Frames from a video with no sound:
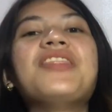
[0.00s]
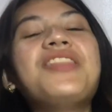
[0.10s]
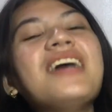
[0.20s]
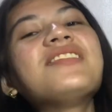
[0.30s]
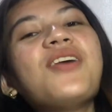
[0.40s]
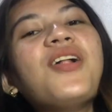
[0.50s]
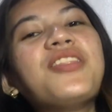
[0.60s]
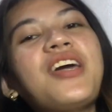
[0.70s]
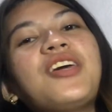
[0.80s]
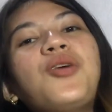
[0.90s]
that's all.
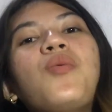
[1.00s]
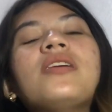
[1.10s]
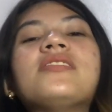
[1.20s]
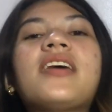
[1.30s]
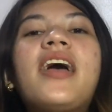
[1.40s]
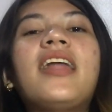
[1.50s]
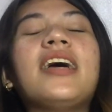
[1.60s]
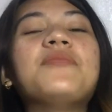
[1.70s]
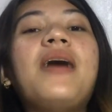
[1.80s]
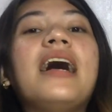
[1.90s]
Thank you once again. I
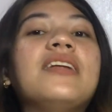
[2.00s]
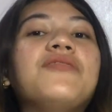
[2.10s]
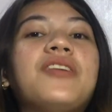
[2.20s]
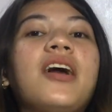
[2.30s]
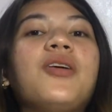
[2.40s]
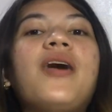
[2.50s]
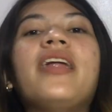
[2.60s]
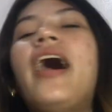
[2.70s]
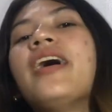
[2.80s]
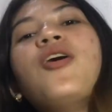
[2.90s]
am Hannah Verano, and
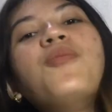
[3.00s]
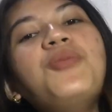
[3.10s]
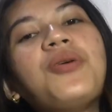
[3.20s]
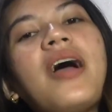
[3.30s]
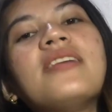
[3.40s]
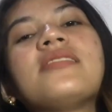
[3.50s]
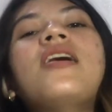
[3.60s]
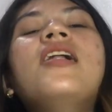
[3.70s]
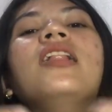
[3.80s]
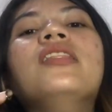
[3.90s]
I hope you guys
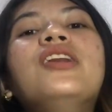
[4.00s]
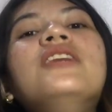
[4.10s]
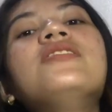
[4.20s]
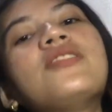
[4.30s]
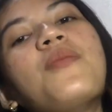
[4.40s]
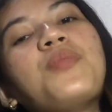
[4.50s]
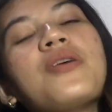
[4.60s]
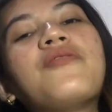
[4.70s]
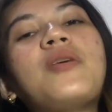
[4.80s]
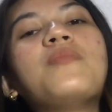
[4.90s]
learned something
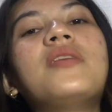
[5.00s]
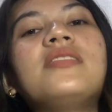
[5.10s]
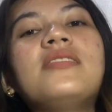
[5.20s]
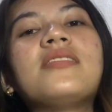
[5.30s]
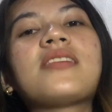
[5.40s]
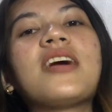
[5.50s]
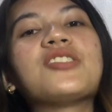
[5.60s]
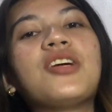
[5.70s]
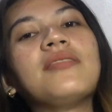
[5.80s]
from this discussion.